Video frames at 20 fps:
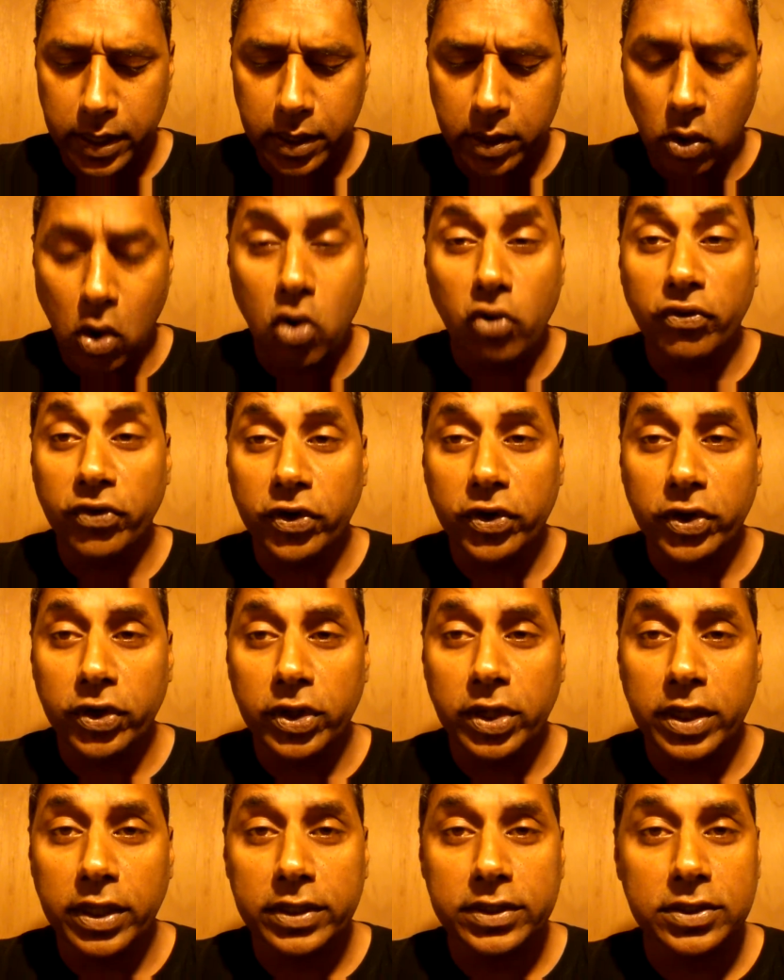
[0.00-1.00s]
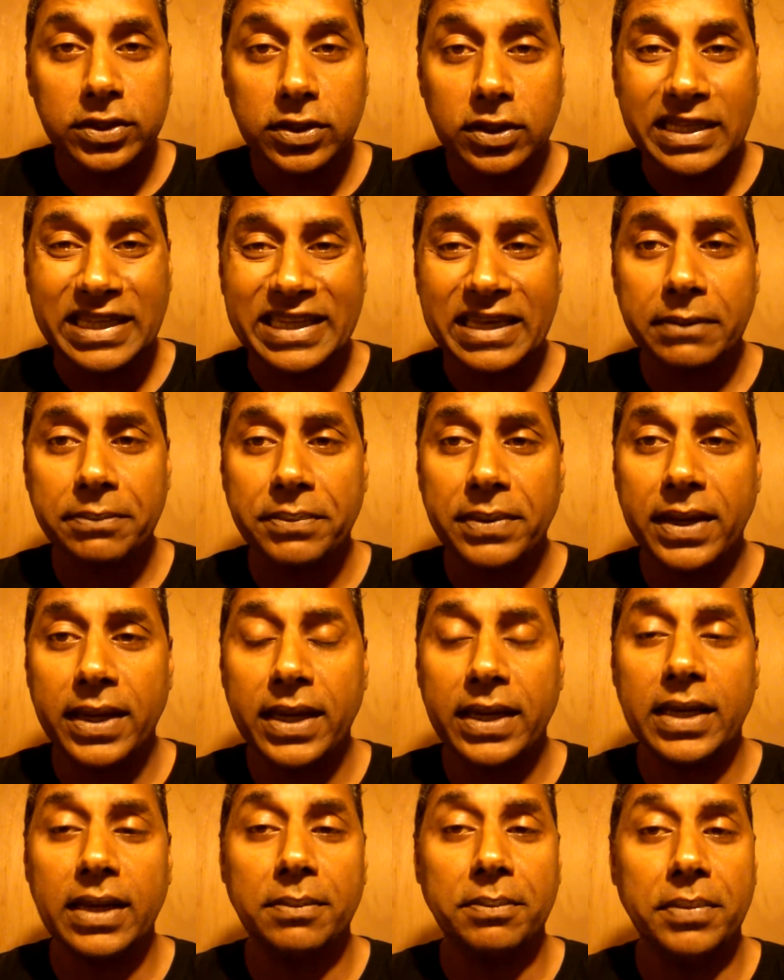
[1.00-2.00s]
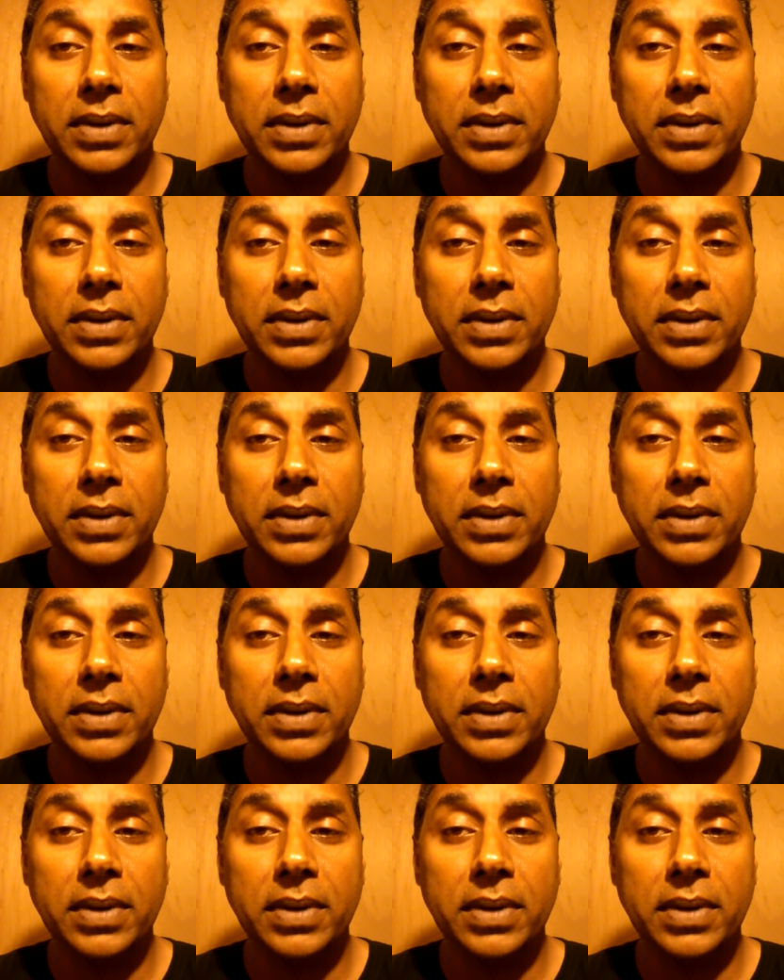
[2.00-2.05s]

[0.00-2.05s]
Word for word: over to ClickBank and